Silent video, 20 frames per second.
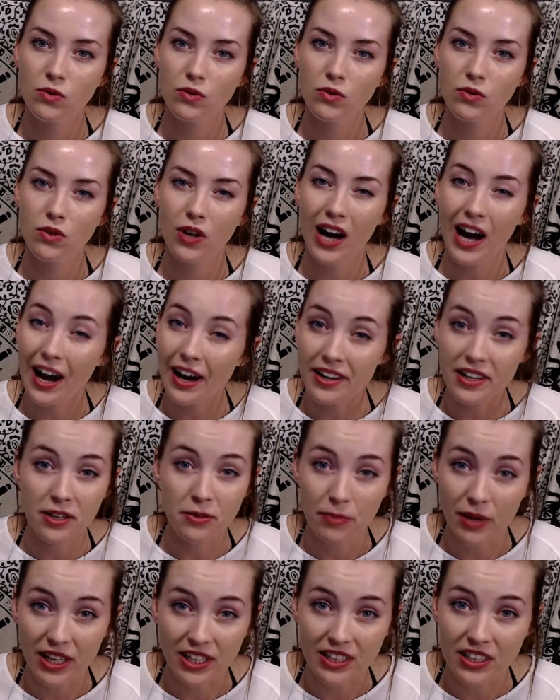high and
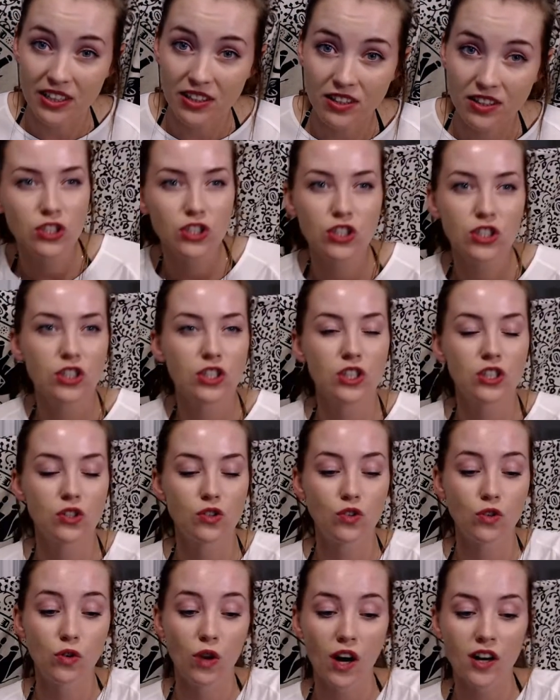mighty. She
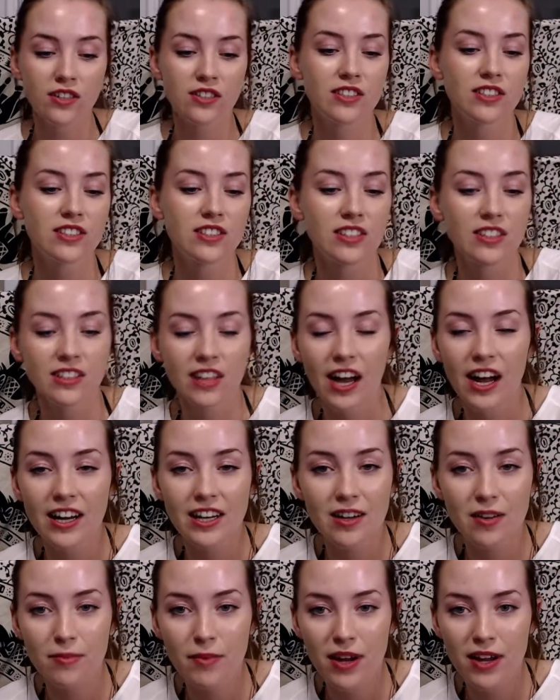crosses the line,
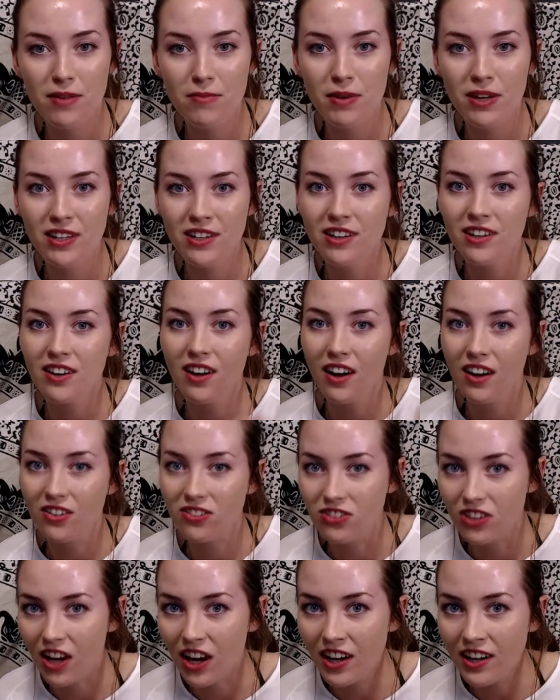in my opinion, a
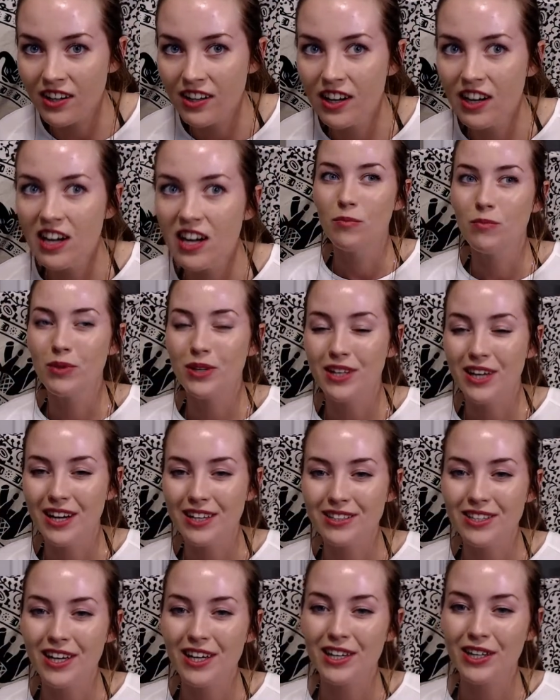lot.
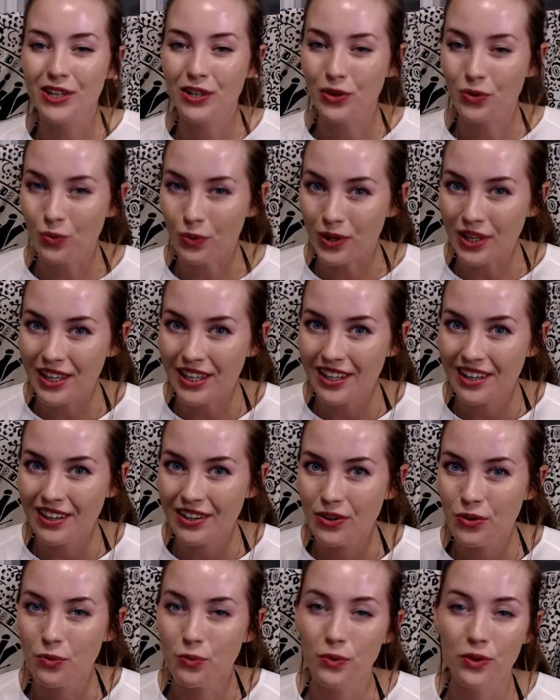Because I agree
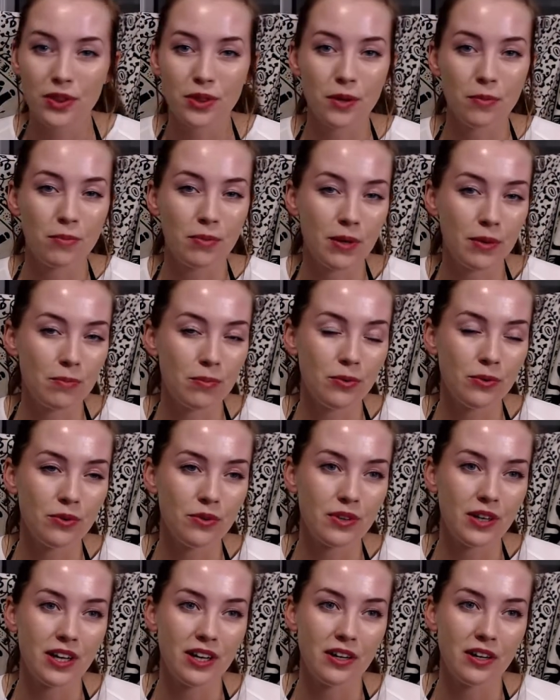with the people
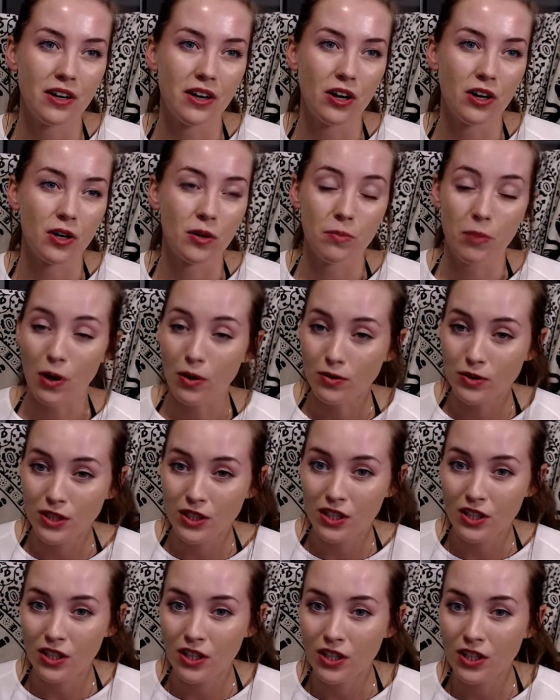that are
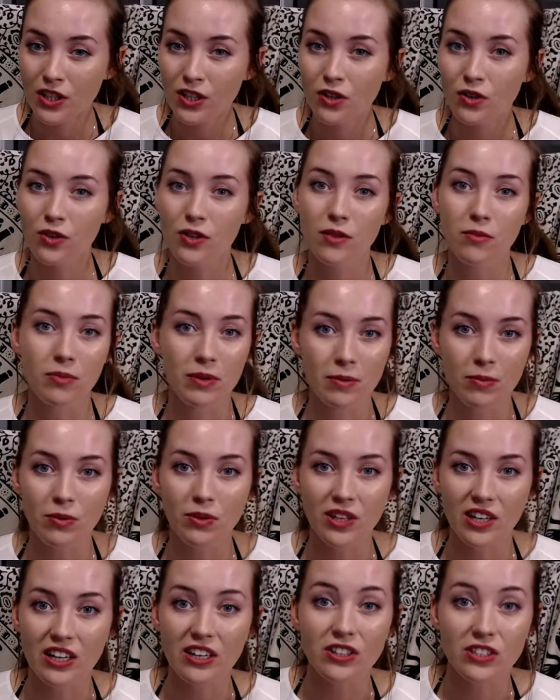opposing her or the people
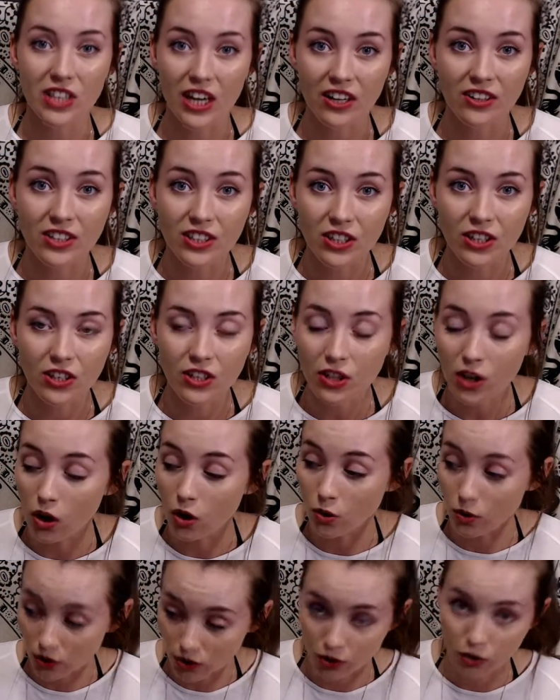that are telling her,
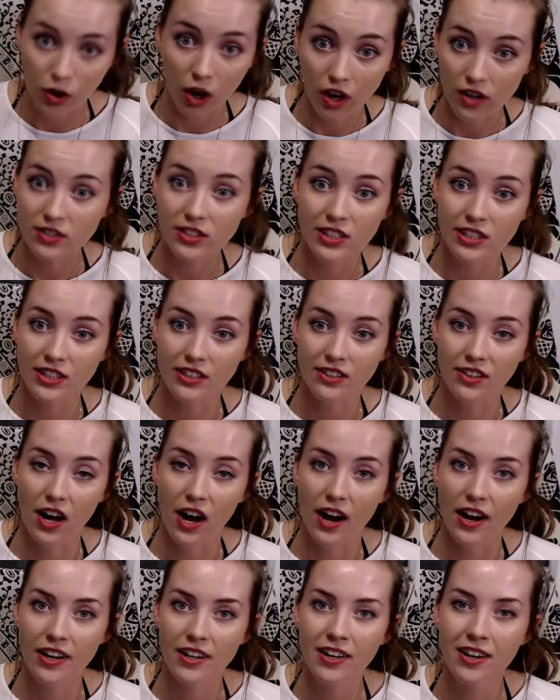oh, you're crossing the
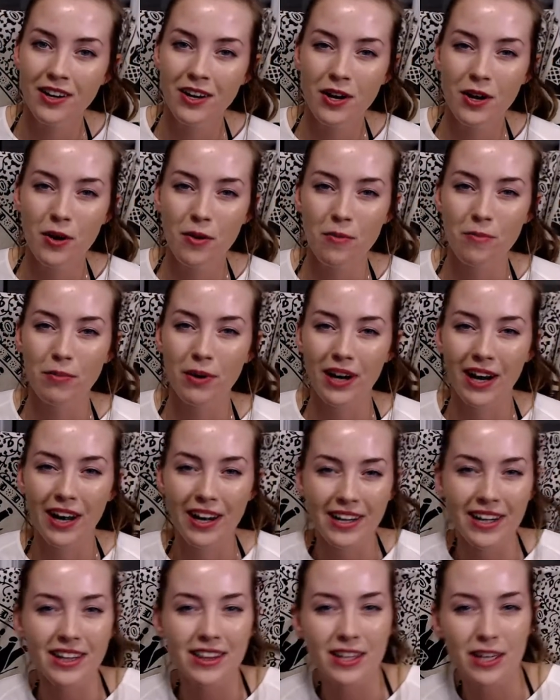line, but I
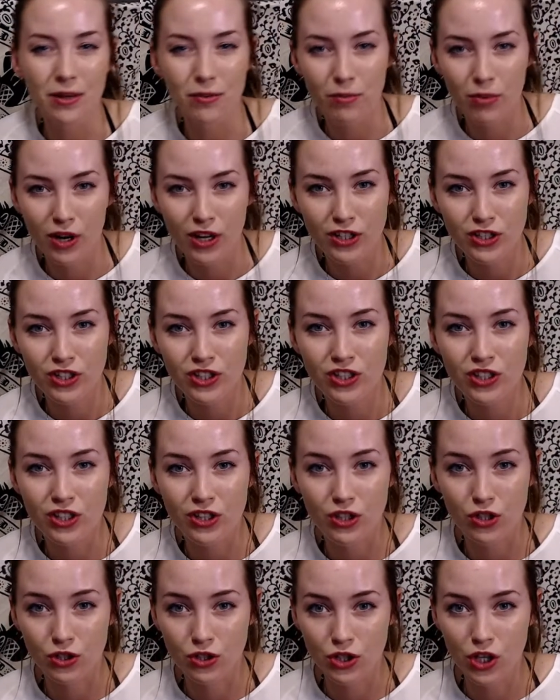get the impression that
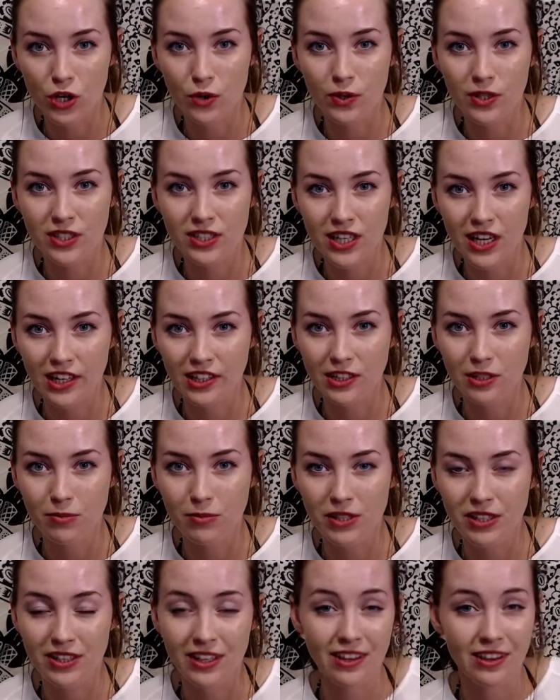the show is telling
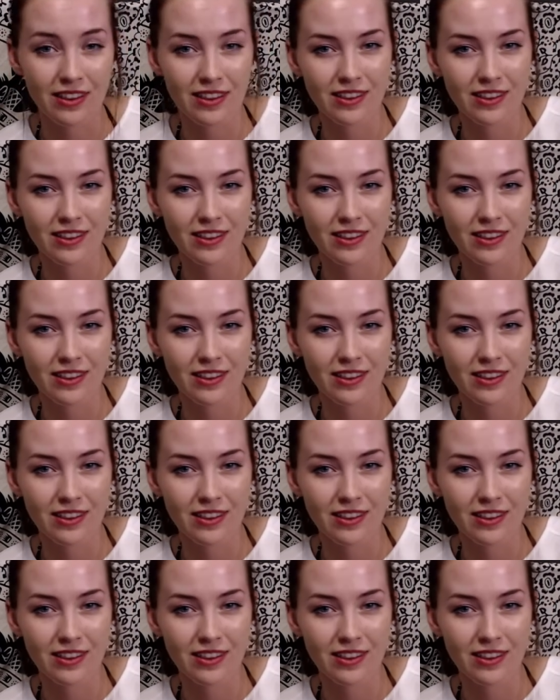me that